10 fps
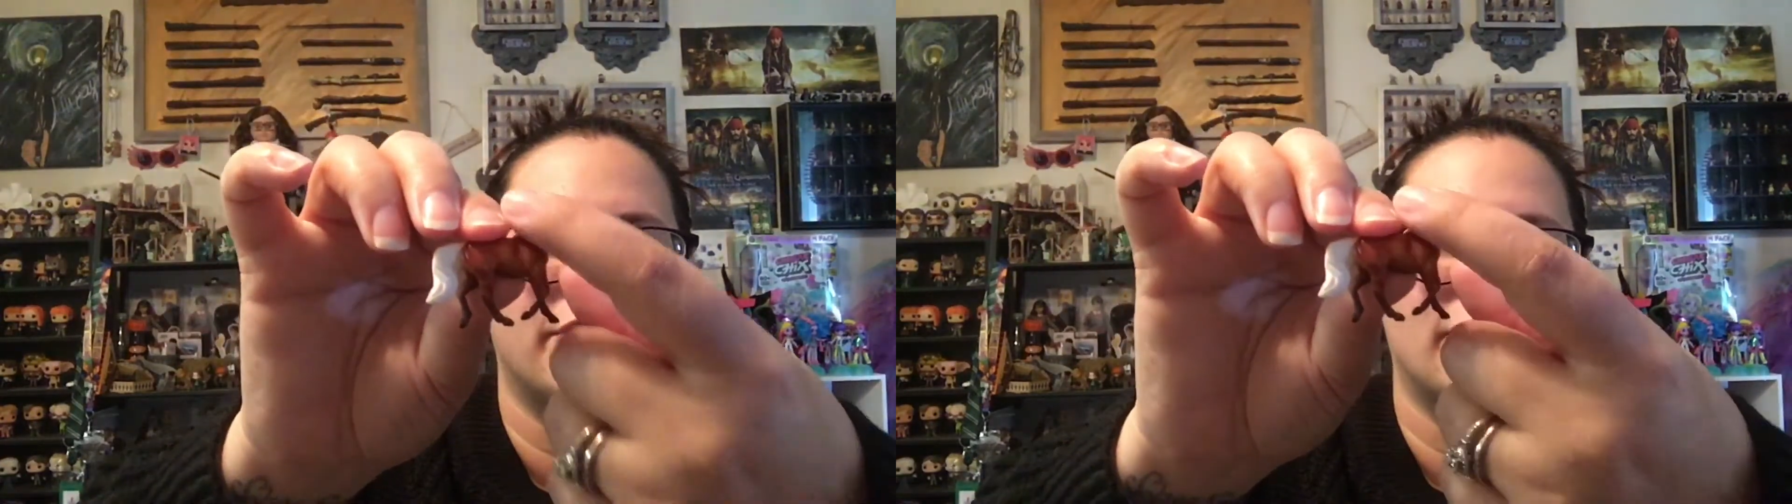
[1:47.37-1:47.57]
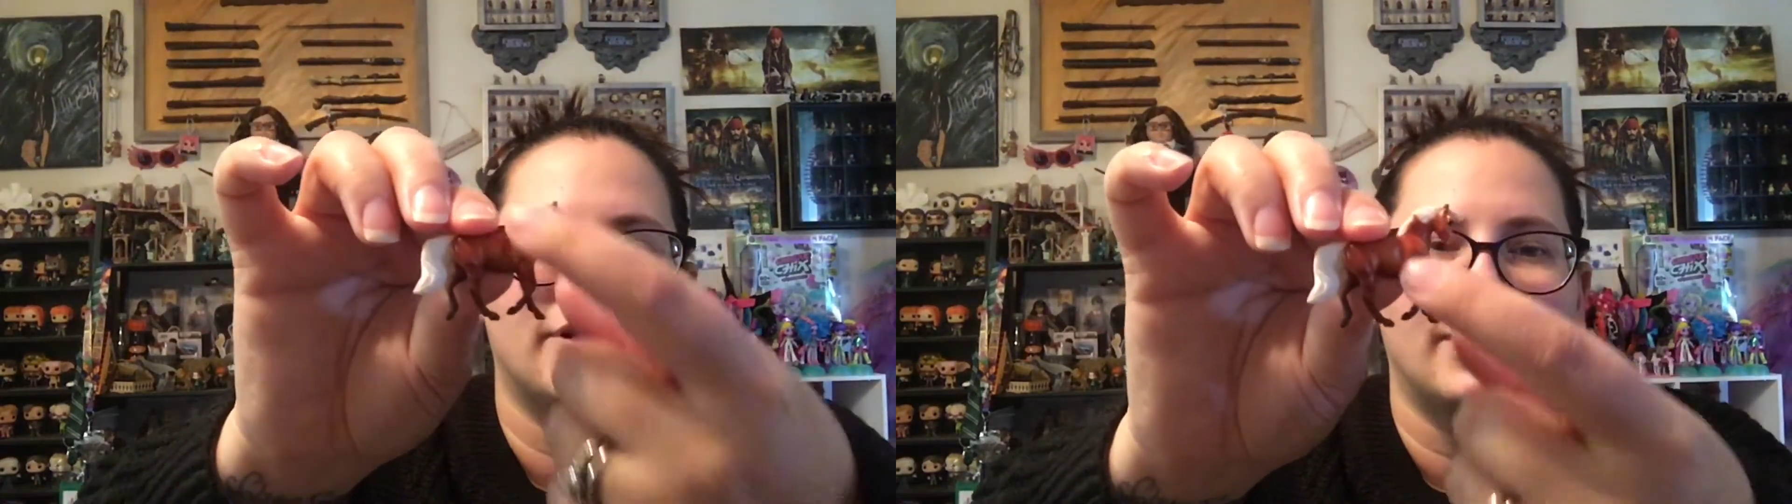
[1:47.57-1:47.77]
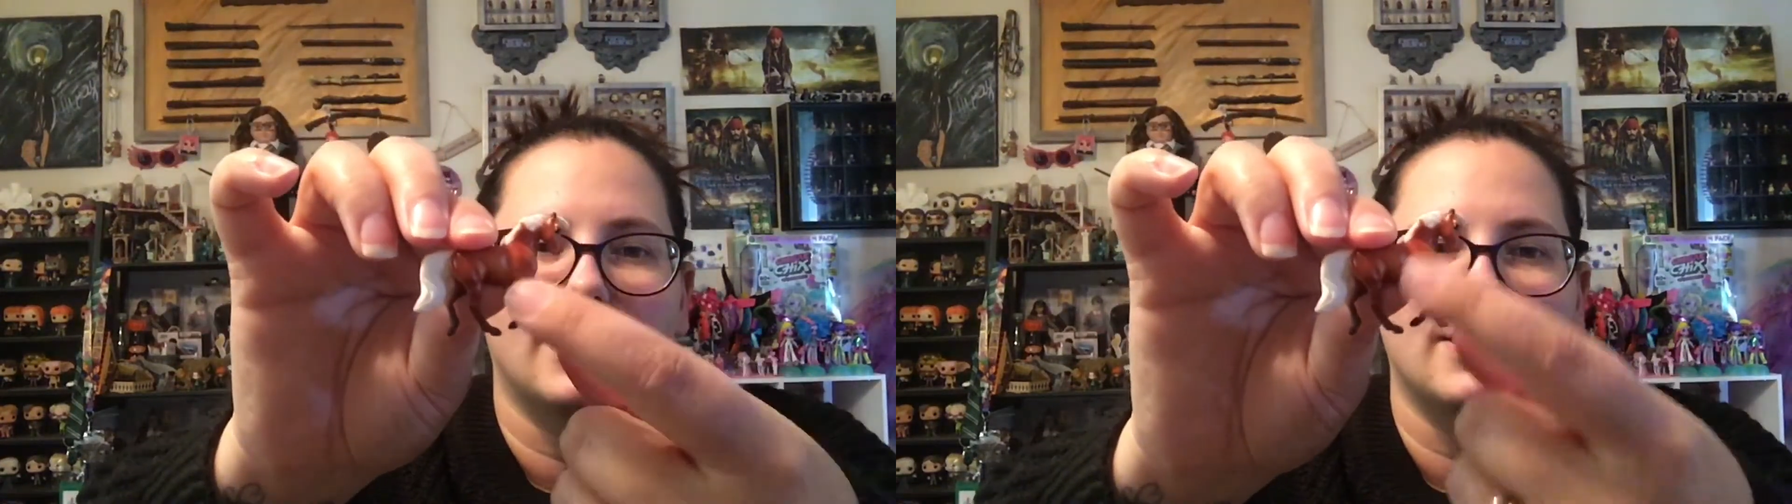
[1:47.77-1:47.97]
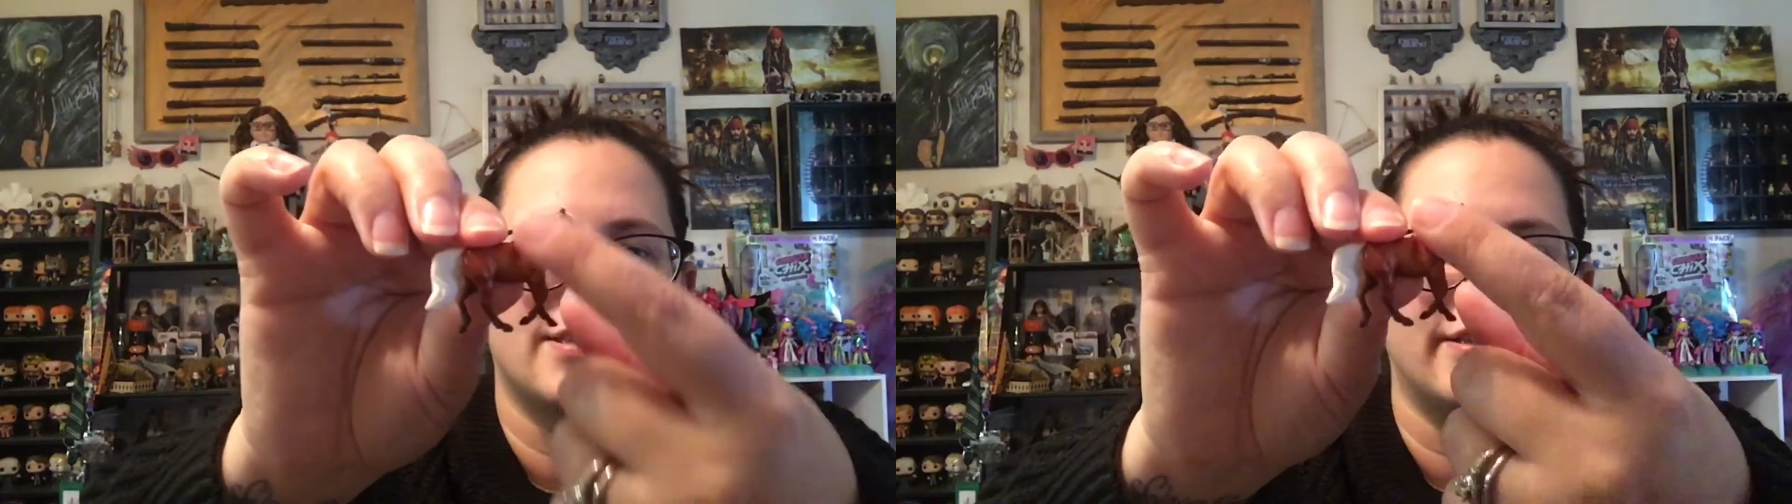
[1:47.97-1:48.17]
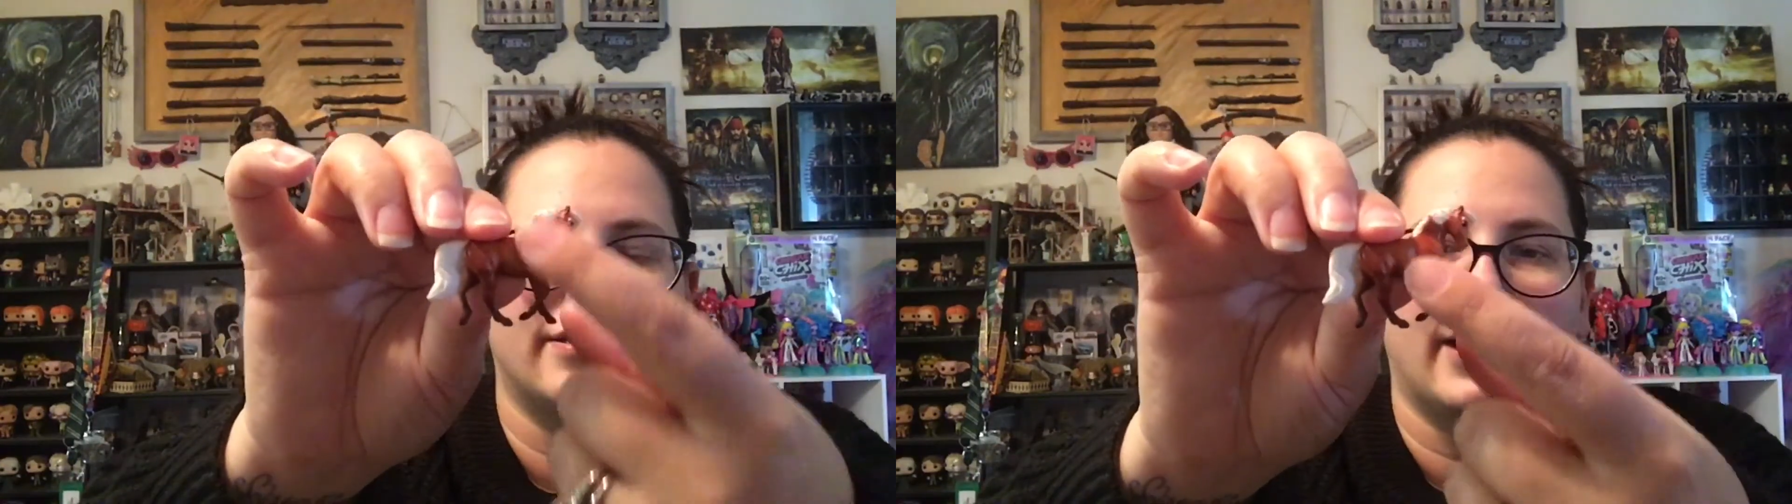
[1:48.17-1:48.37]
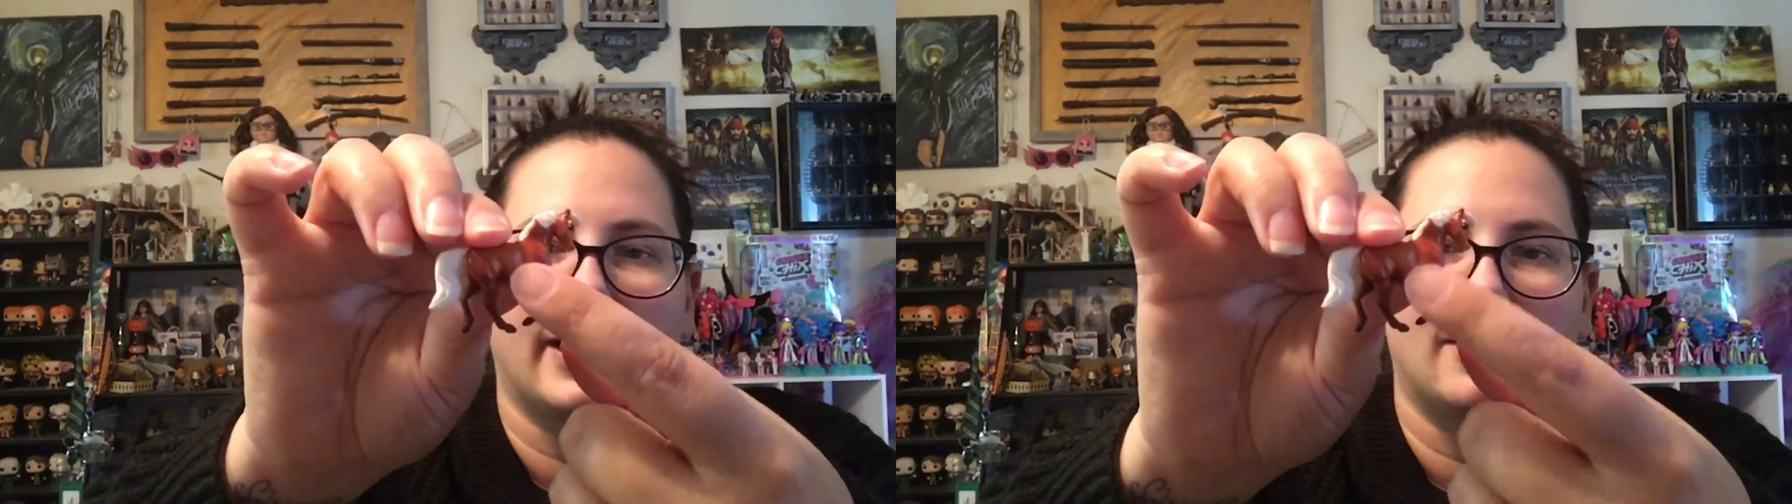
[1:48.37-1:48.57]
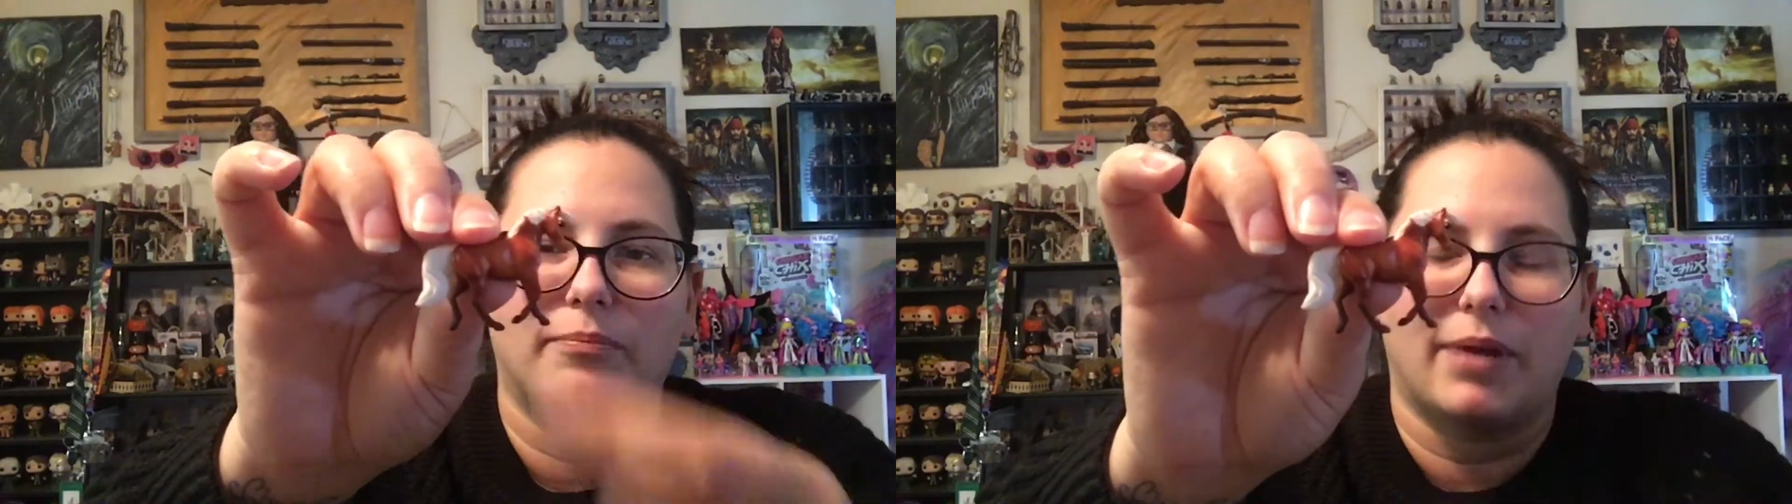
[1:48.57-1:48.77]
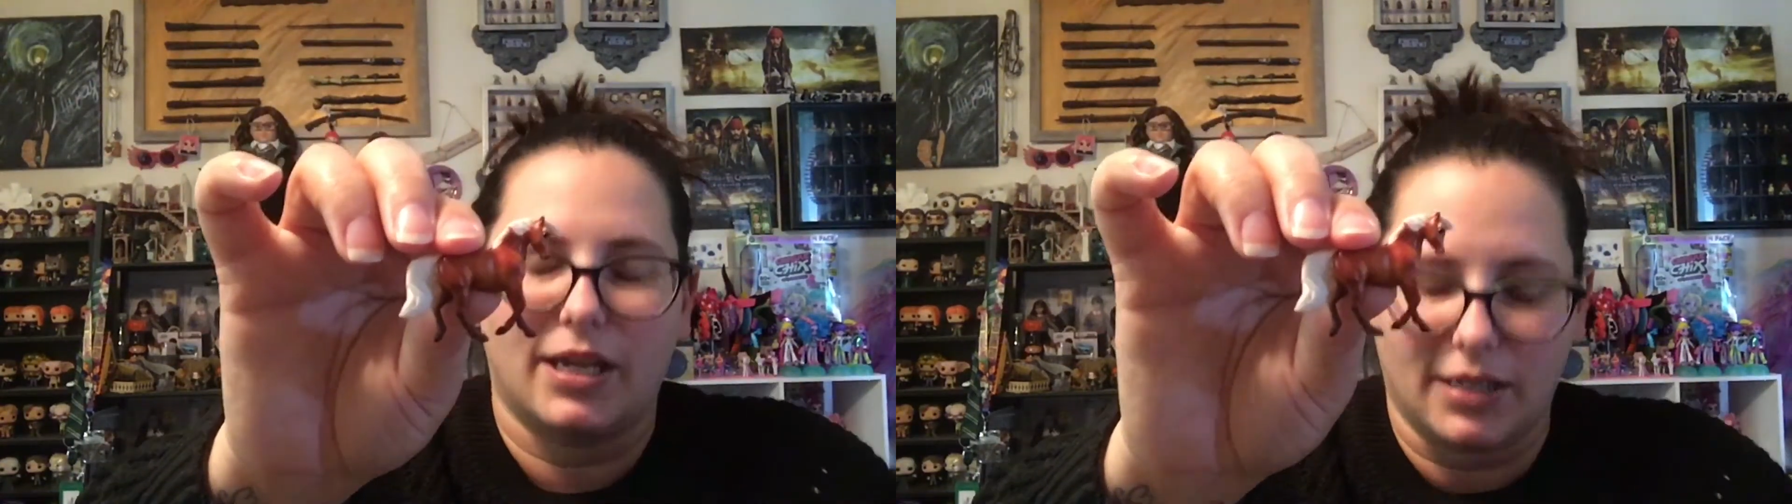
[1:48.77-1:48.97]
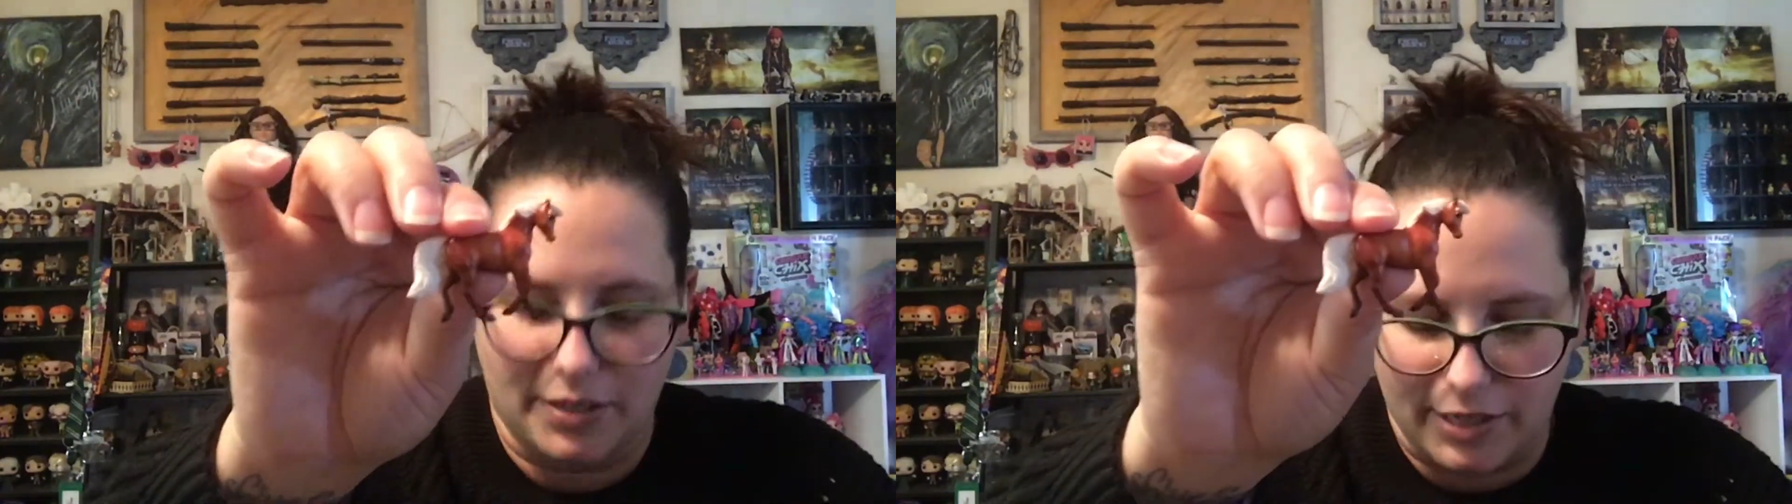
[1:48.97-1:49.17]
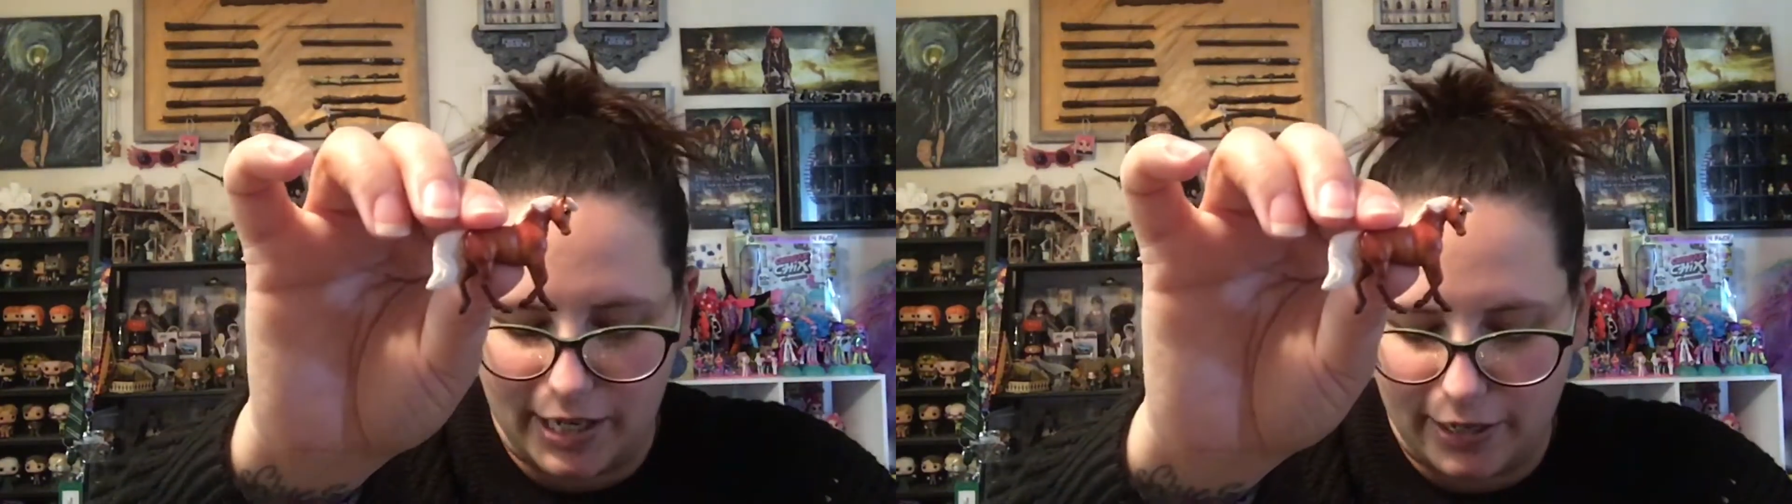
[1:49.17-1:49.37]
against the light mane and
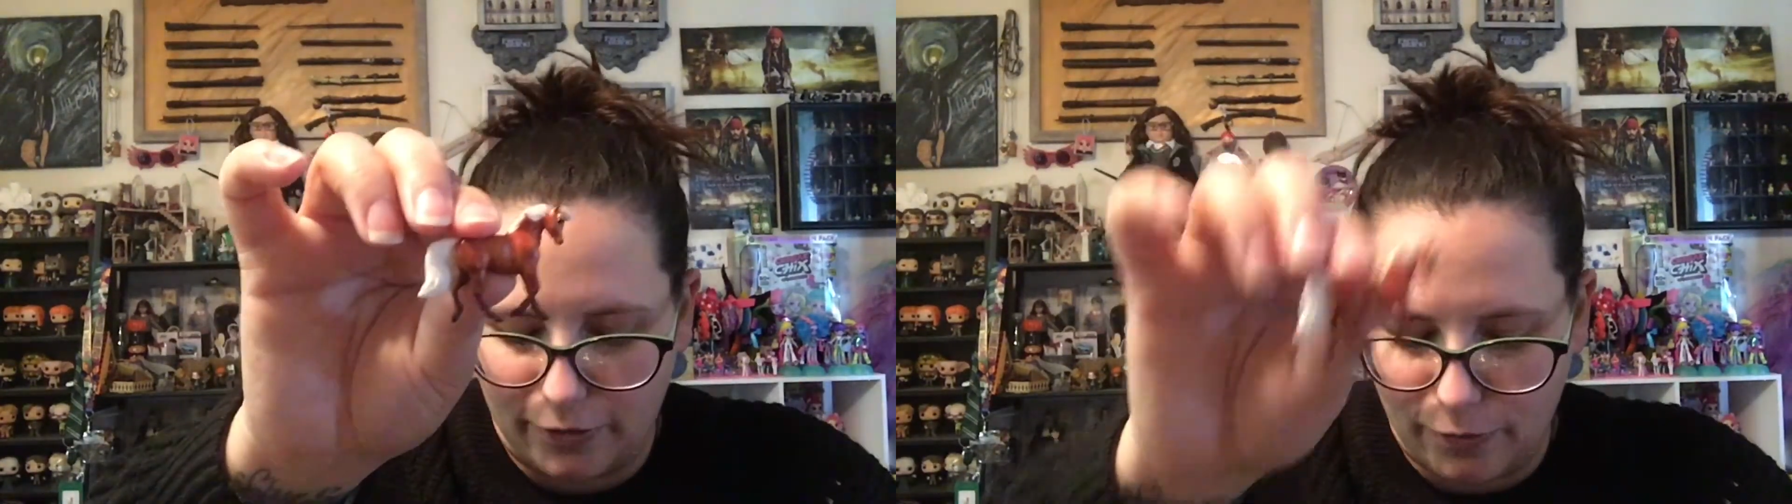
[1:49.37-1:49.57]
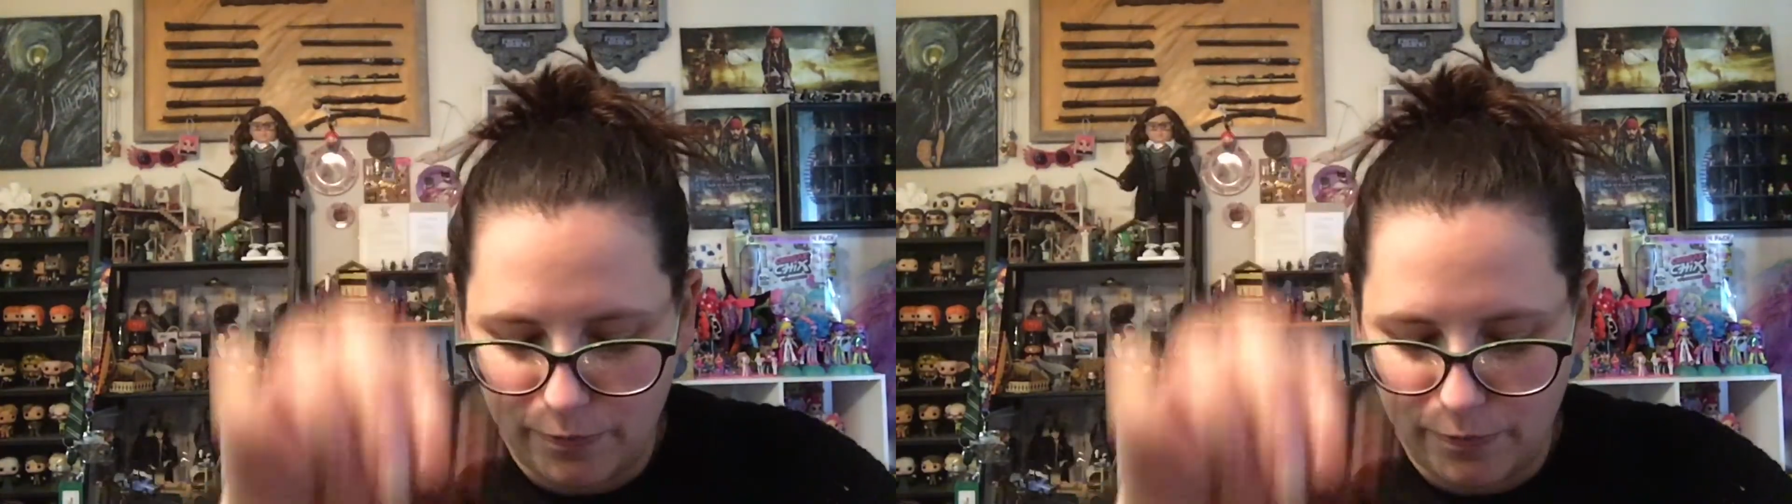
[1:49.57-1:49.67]
tail.